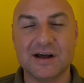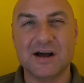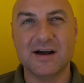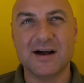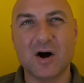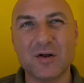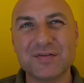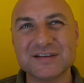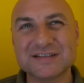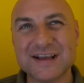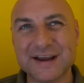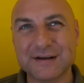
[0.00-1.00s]
On the
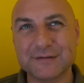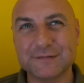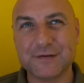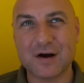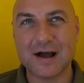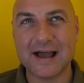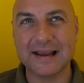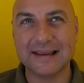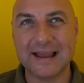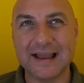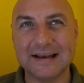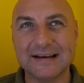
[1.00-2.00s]
second flight,
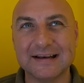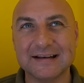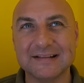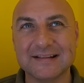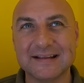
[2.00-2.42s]
again,